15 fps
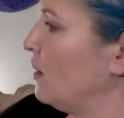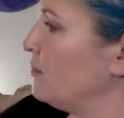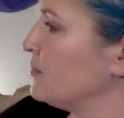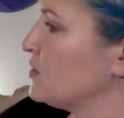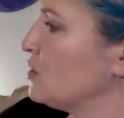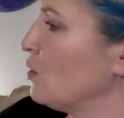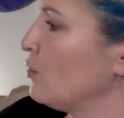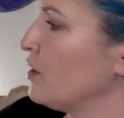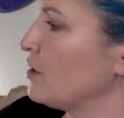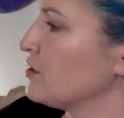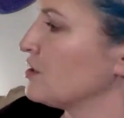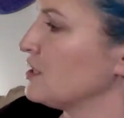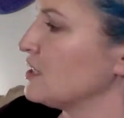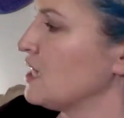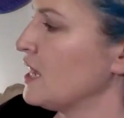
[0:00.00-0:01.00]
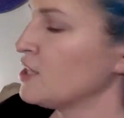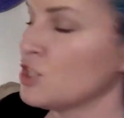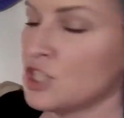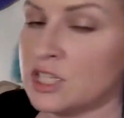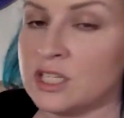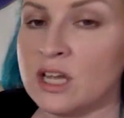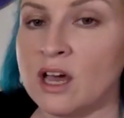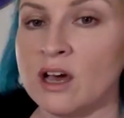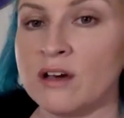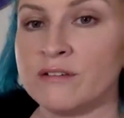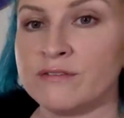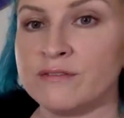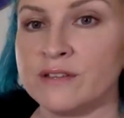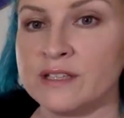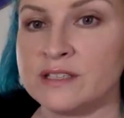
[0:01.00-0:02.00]
So there's the tension
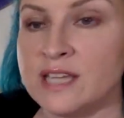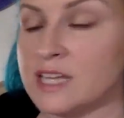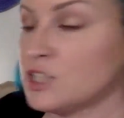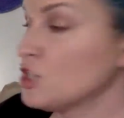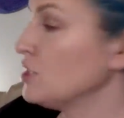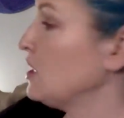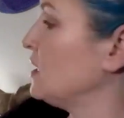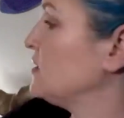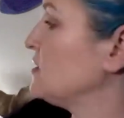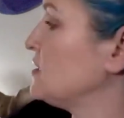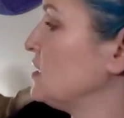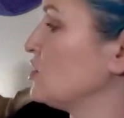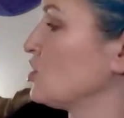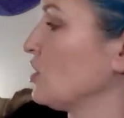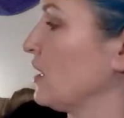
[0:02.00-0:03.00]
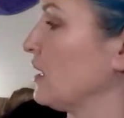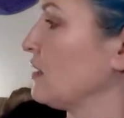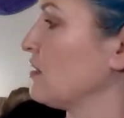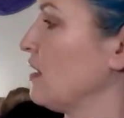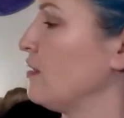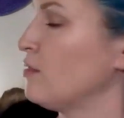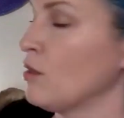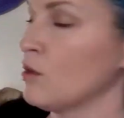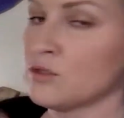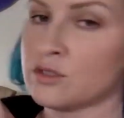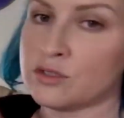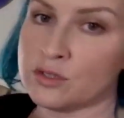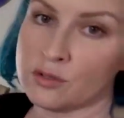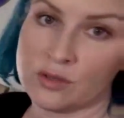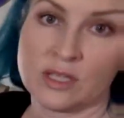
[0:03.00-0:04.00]
and stitch length. And those are
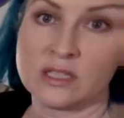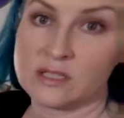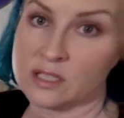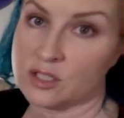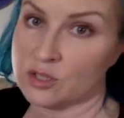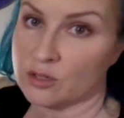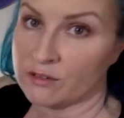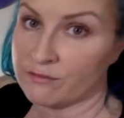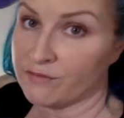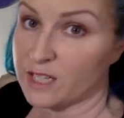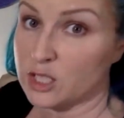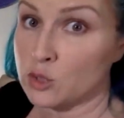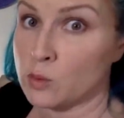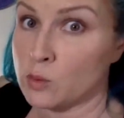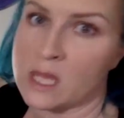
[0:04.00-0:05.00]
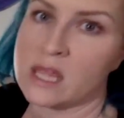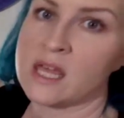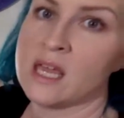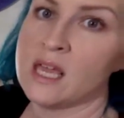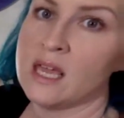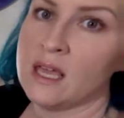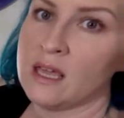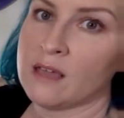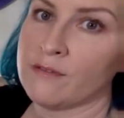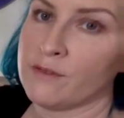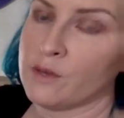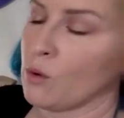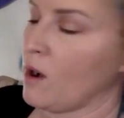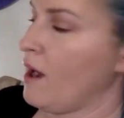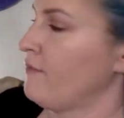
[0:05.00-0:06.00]
two things that you can fudge with if
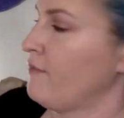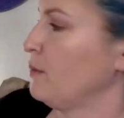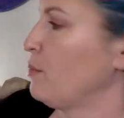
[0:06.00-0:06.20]
you are having